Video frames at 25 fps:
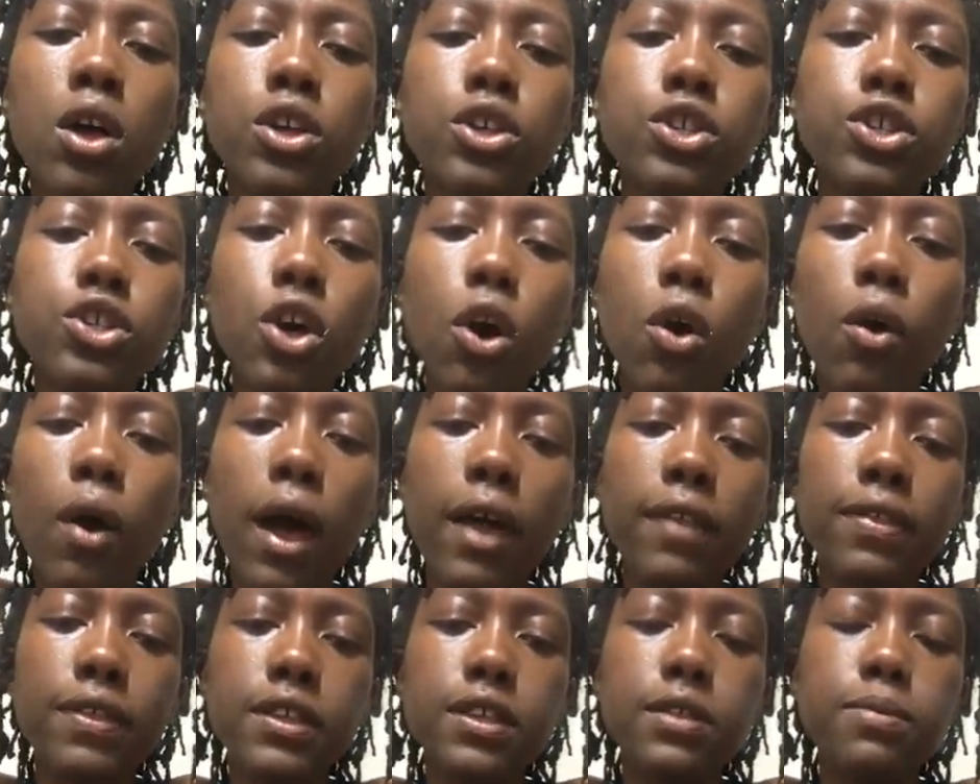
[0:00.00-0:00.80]
So
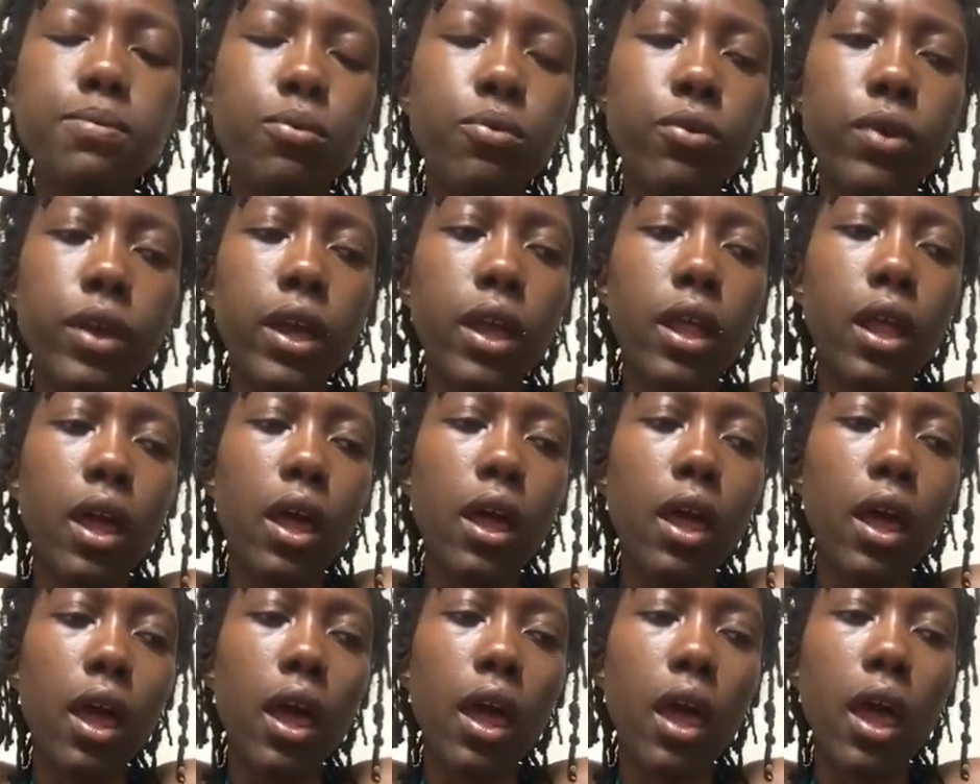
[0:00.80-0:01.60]
at this point,
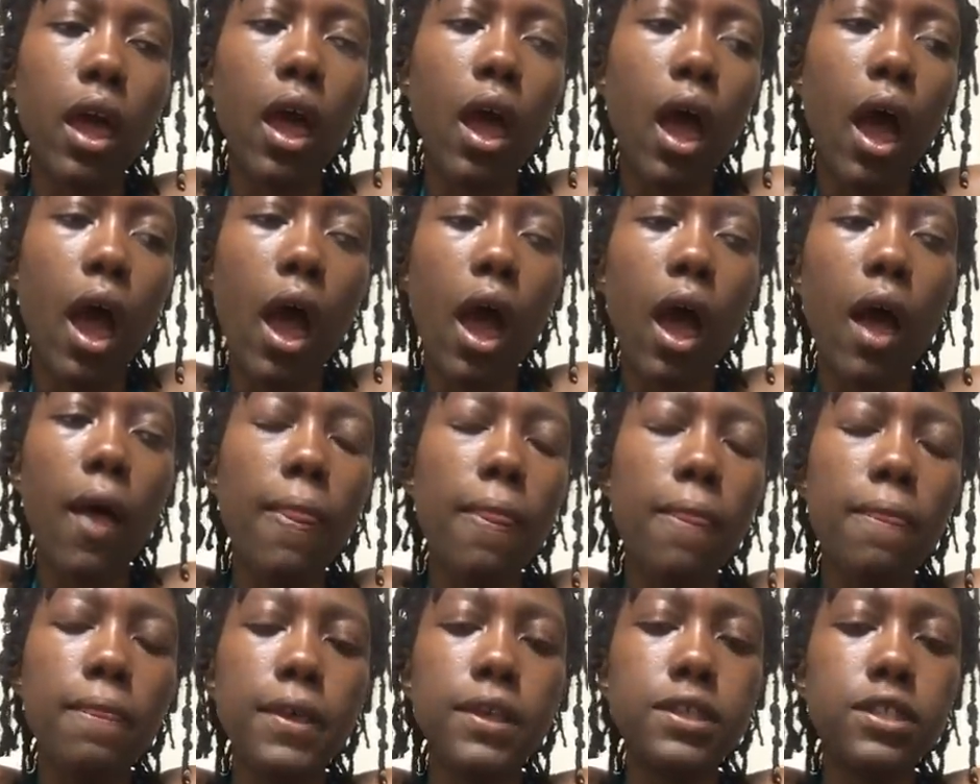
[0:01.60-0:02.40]

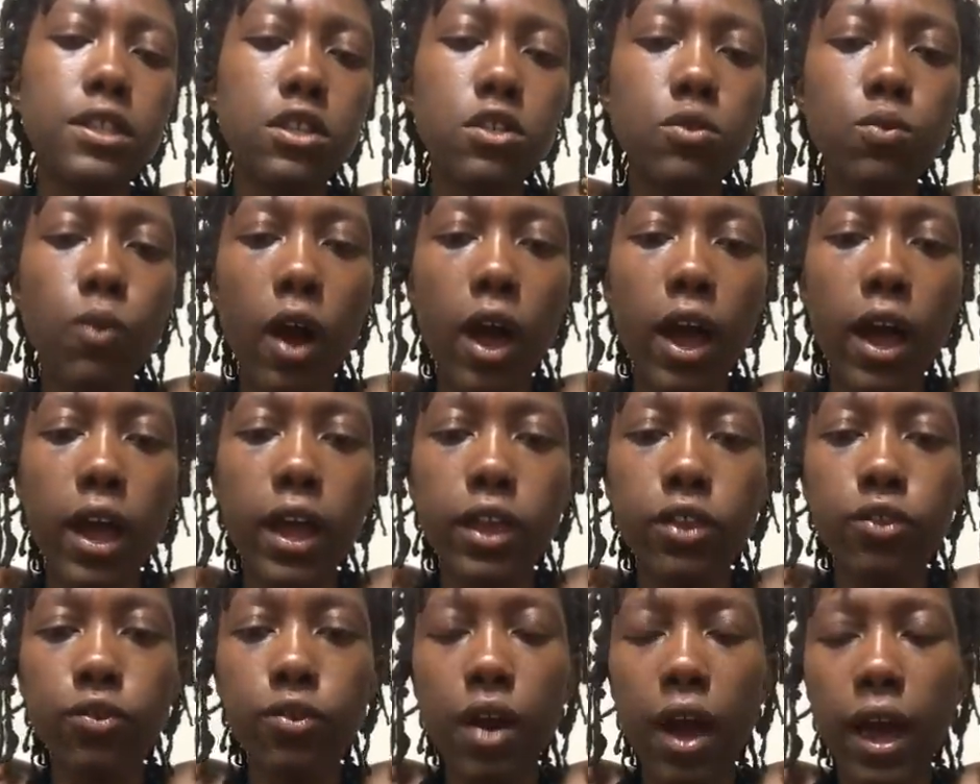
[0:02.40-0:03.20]
this is
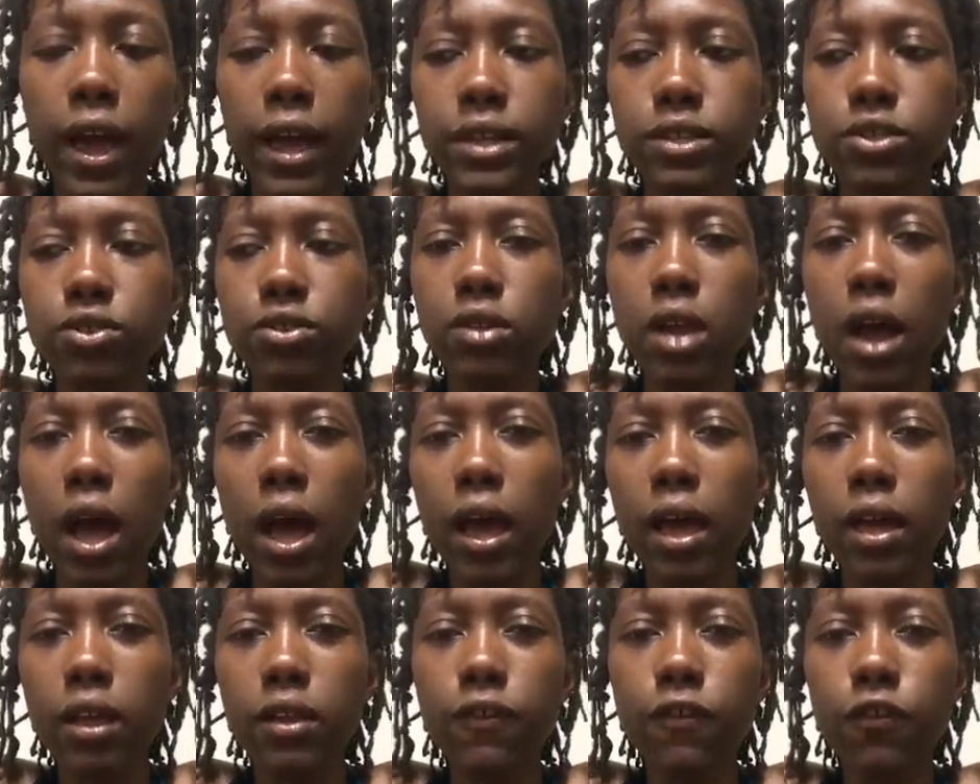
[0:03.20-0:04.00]
why you guys are
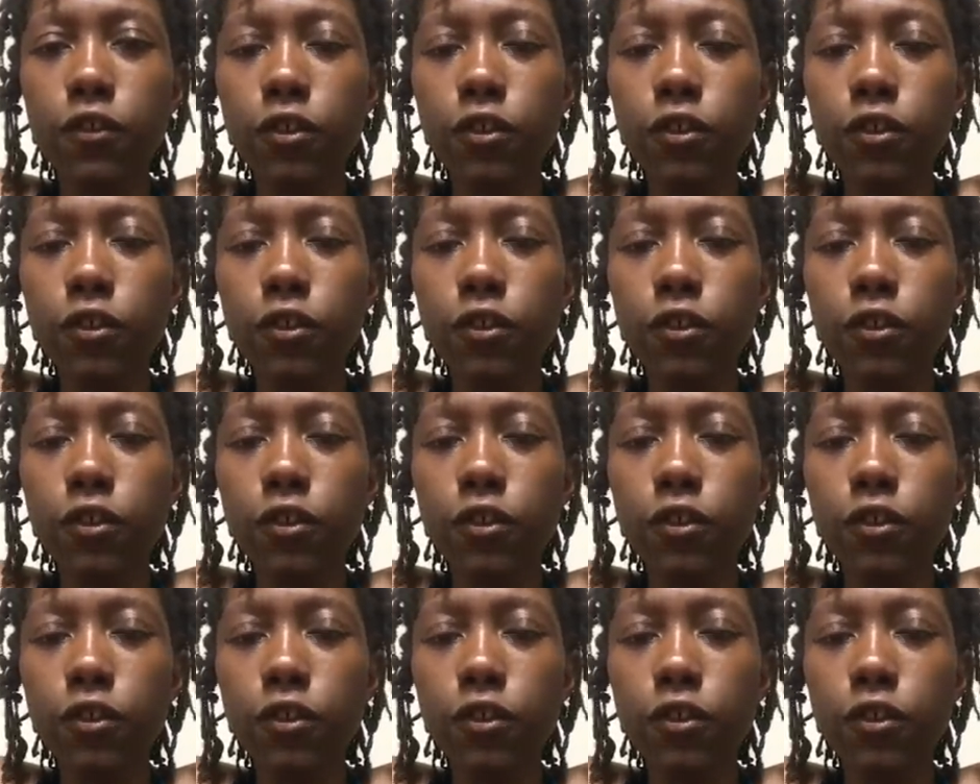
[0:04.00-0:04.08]
not,